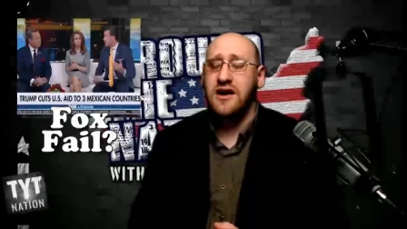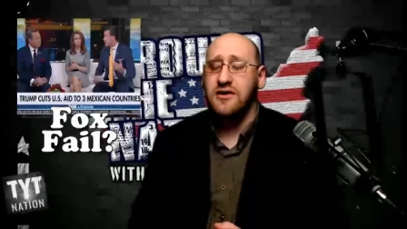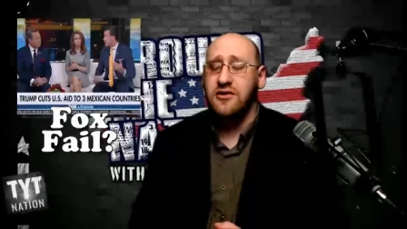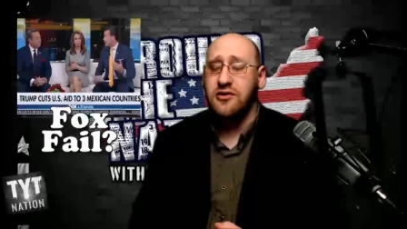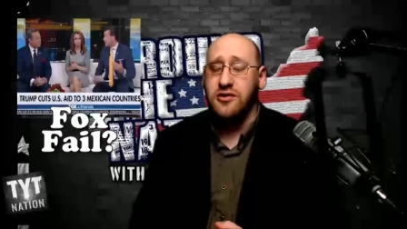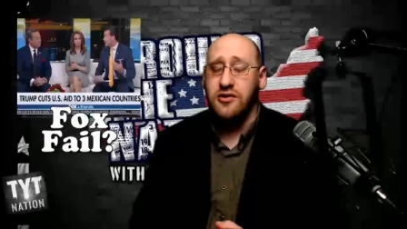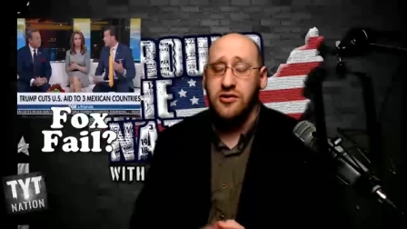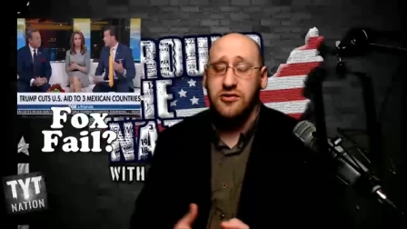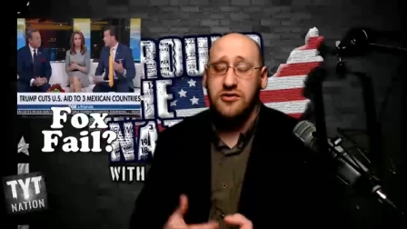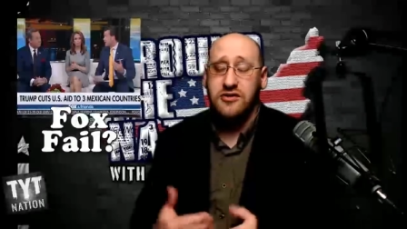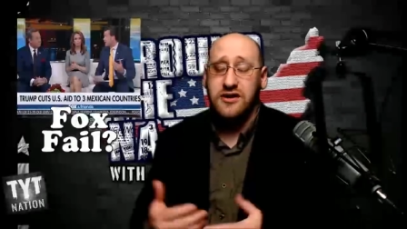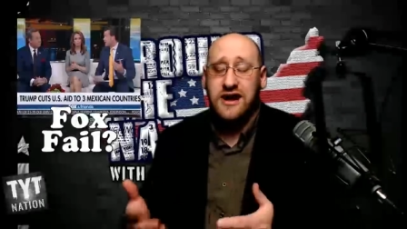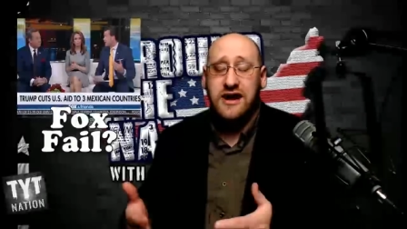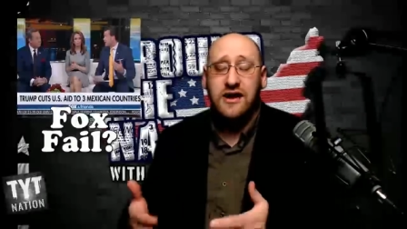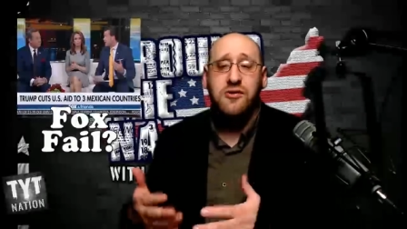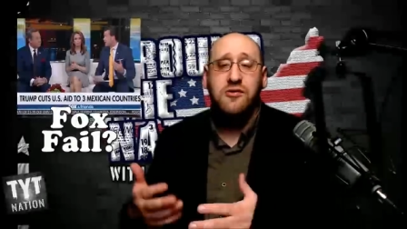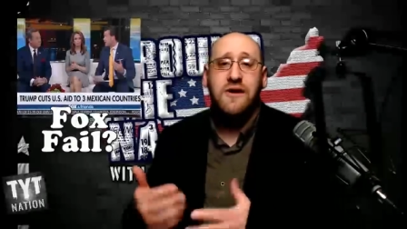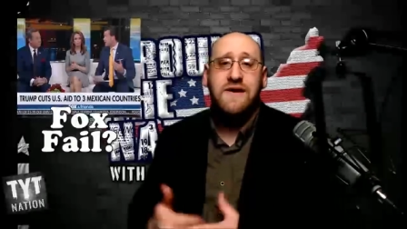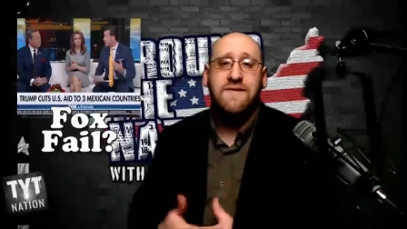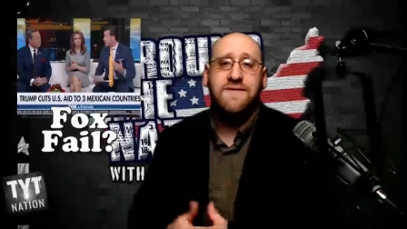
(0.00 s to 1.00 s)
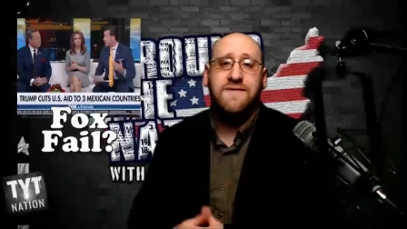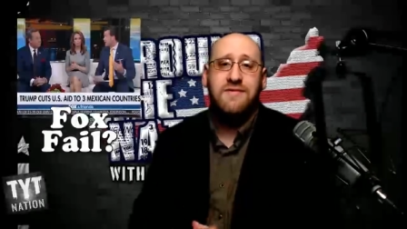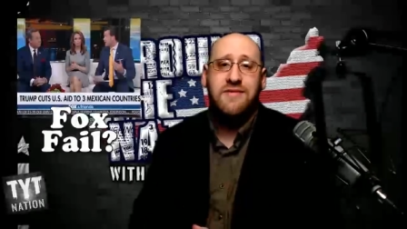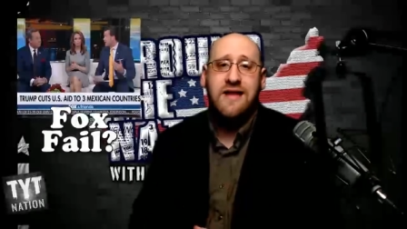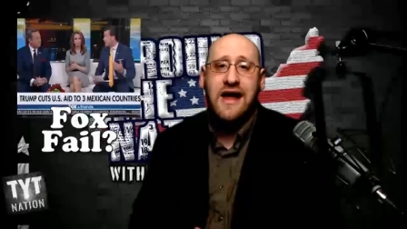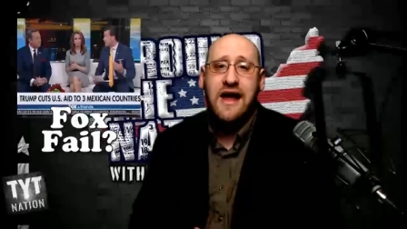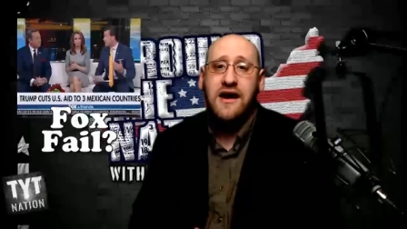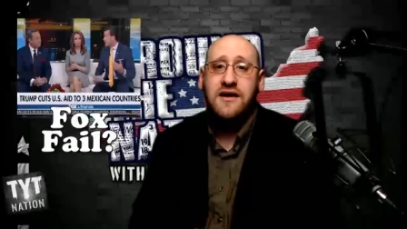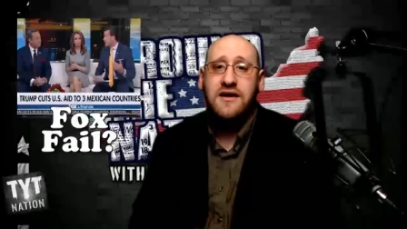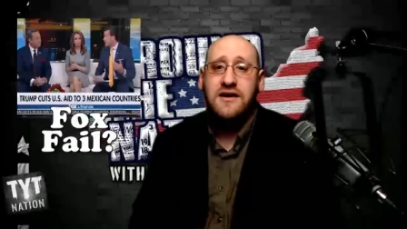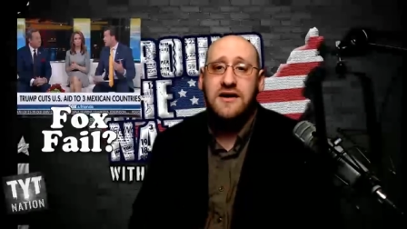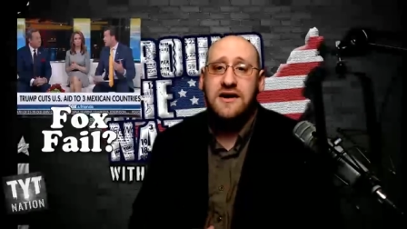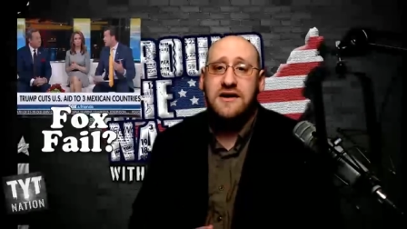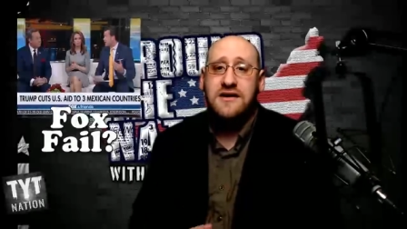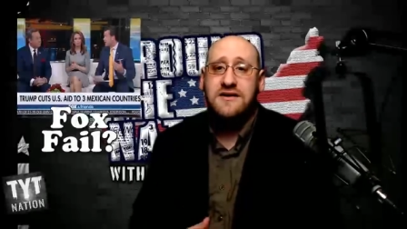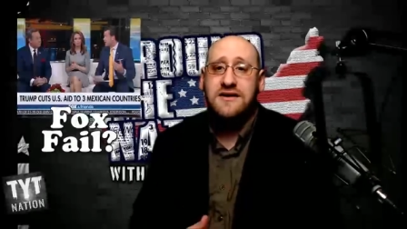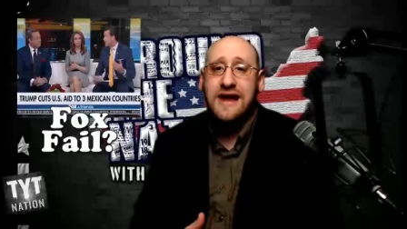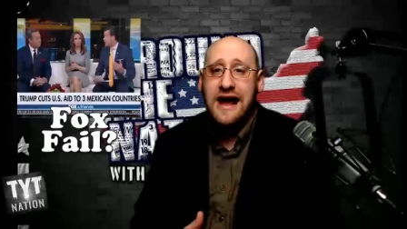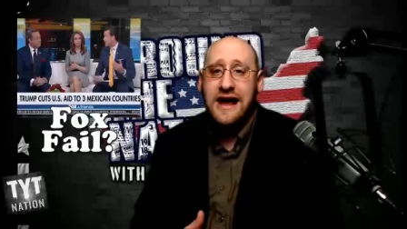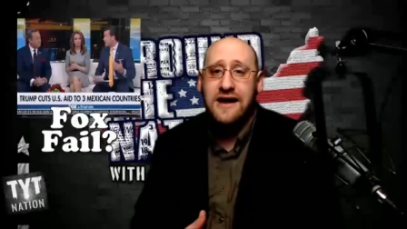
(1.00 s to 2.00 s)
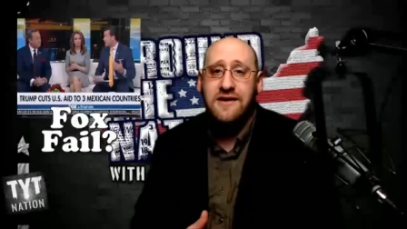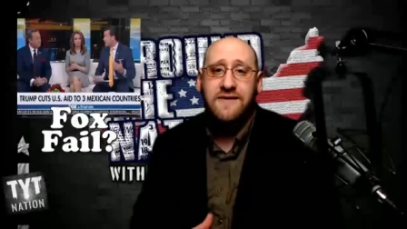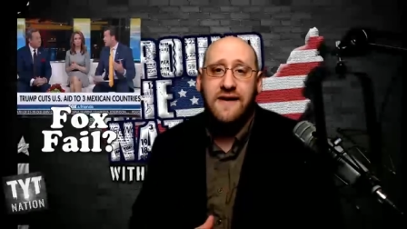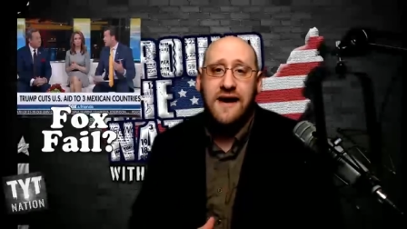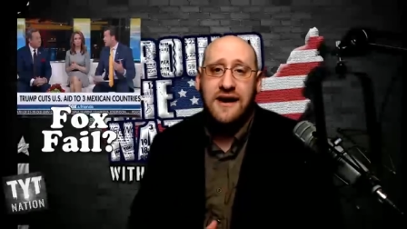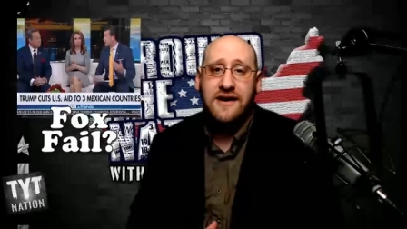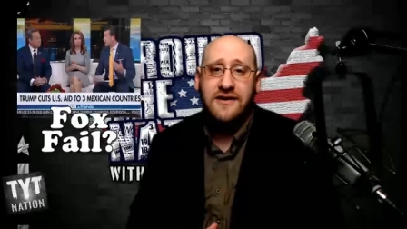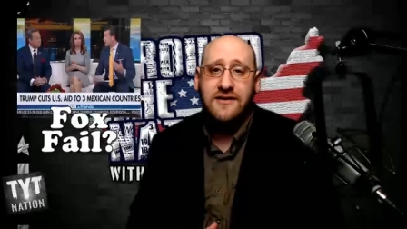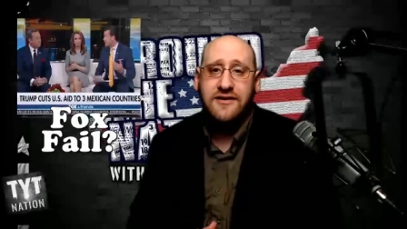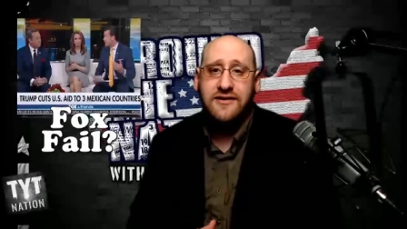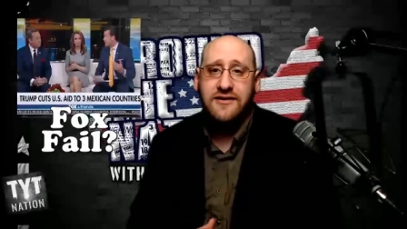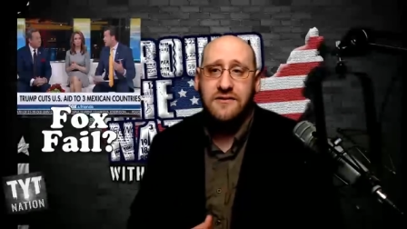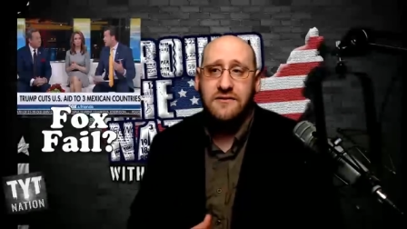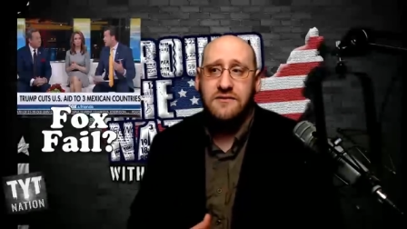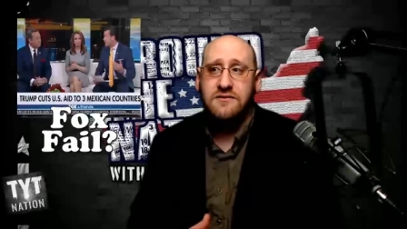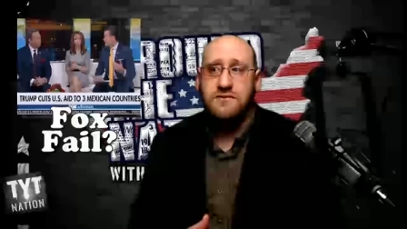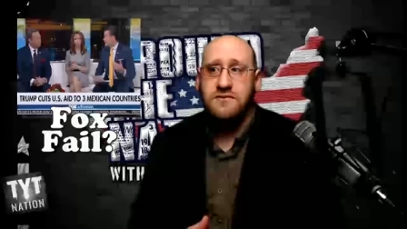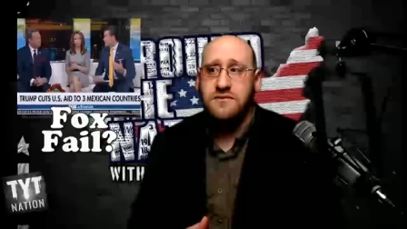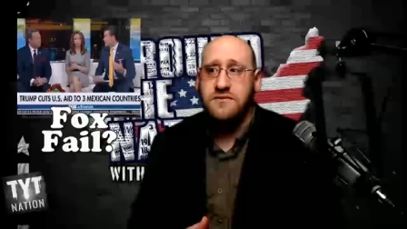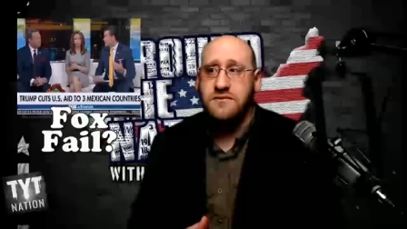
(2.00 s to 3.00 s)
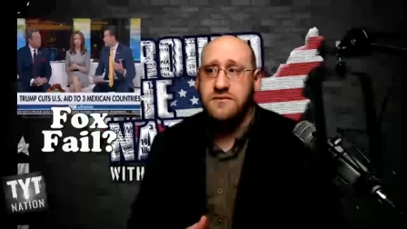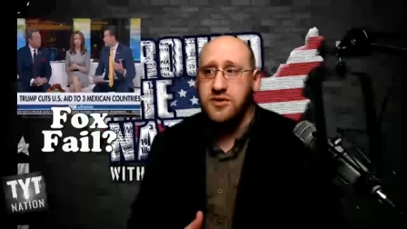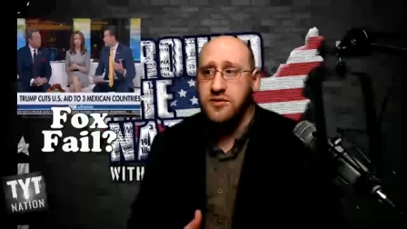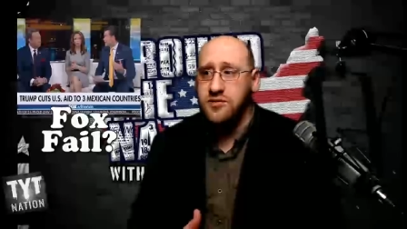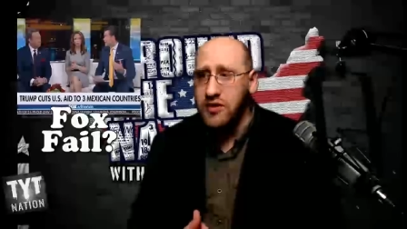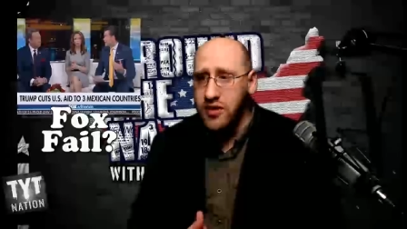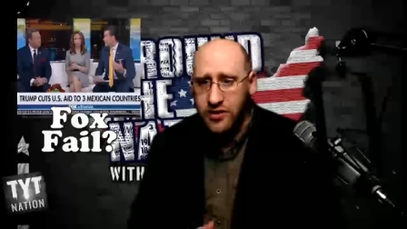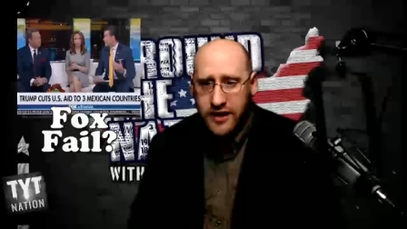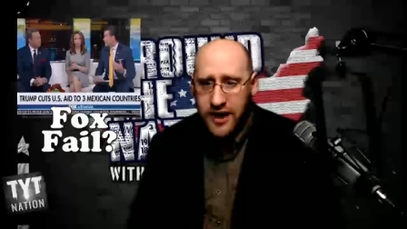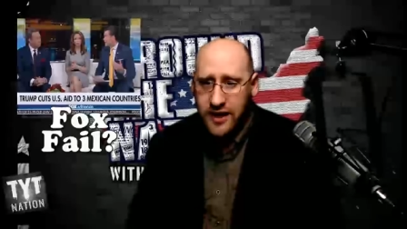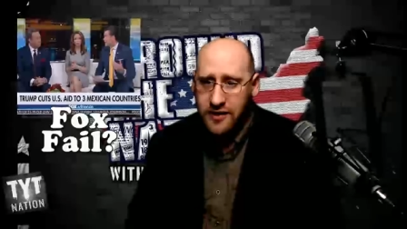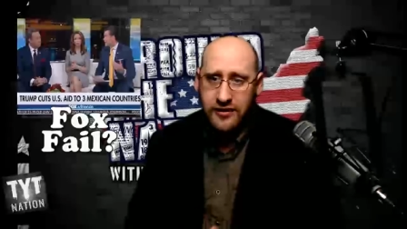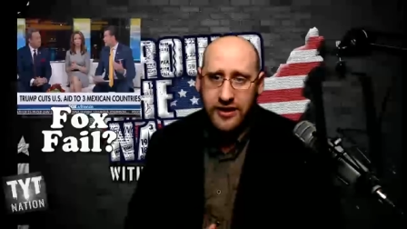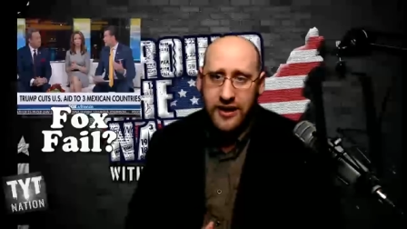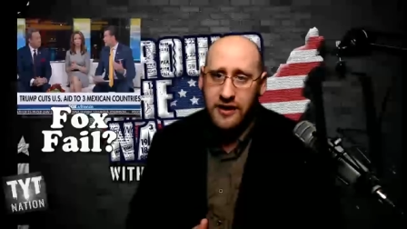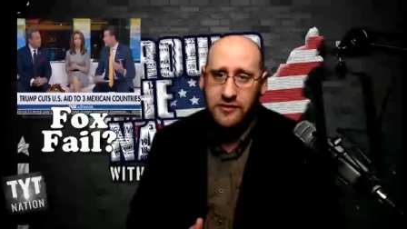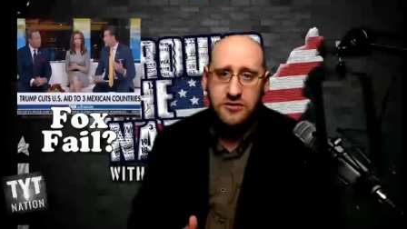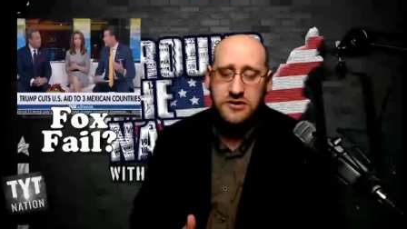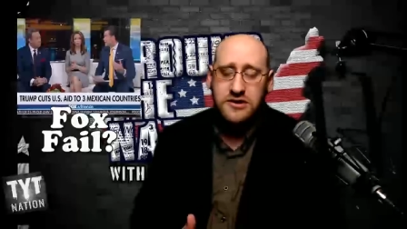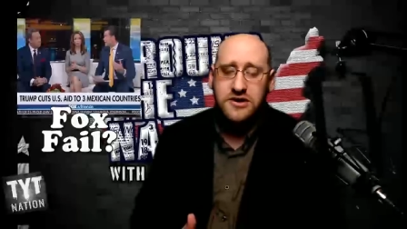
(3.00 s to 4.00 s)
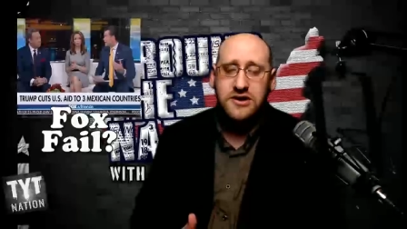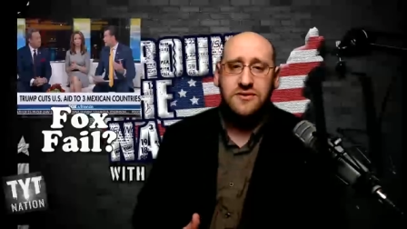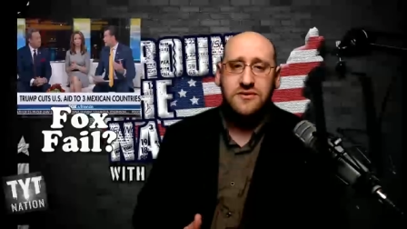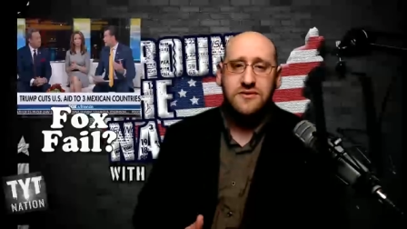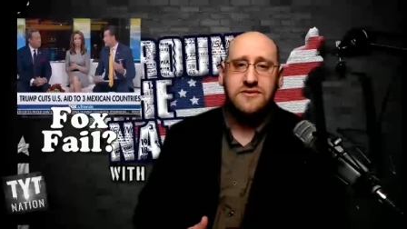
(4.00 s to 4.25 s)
or, or to get away from that gang violence. You'd be okay with that, wouldn't you?